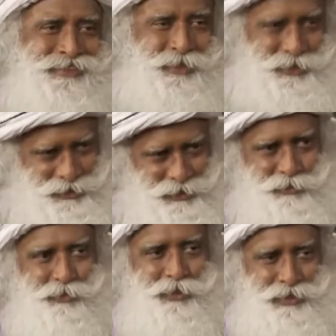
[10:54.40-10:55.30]

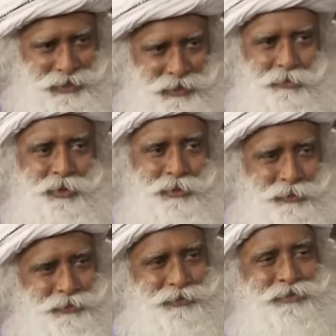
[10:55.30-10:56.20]
still wooing them, you
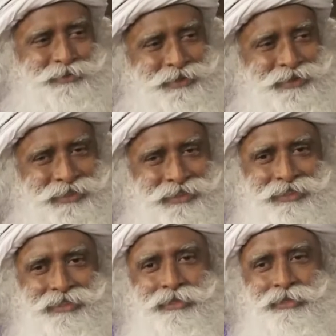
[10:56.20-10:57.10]
know.
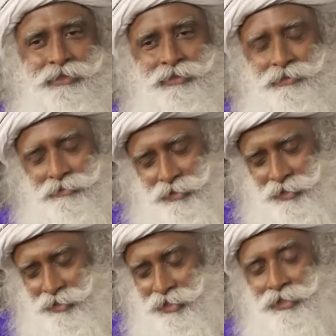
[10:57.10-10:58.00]
For
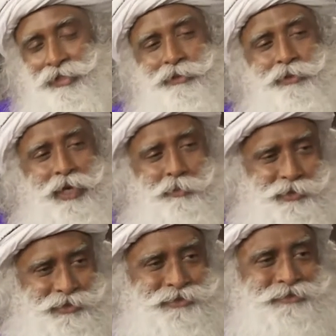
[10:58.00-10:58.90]
the real thing to
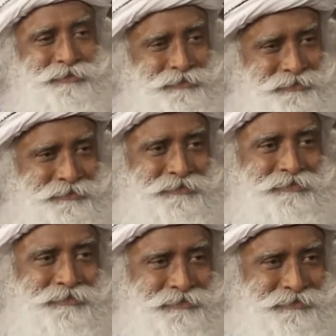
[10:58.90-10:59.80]
happen,
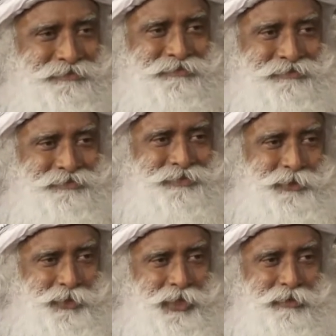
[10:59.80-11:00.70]

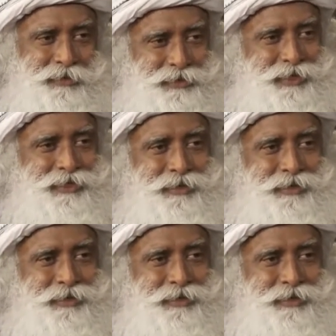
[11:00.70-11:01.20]
they will take a